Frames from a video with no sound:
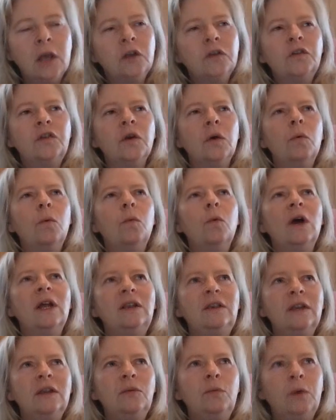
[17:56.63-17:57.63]
So
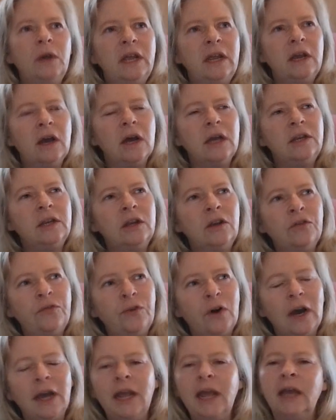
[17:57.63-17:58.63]
what did we
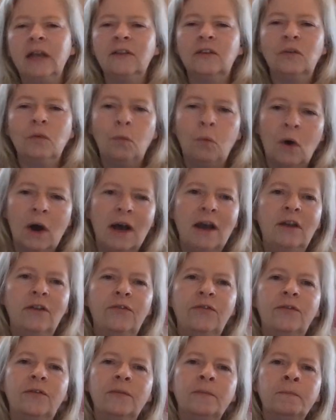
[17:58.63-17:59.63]
identify as the
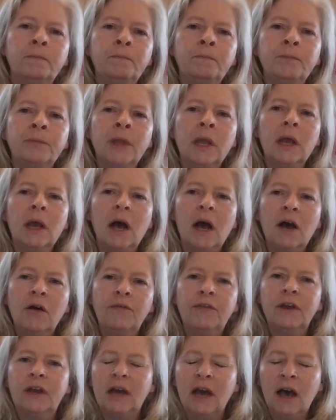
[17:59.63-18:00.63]
wife
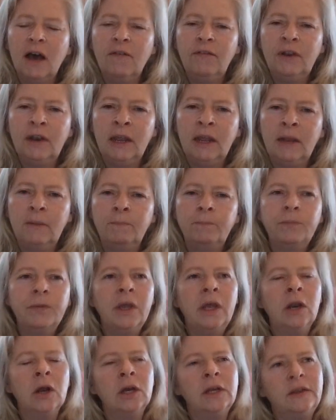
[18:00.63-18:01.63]
of the covenant
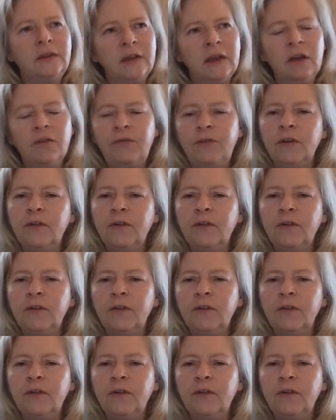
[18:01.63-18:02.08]
in Isaiah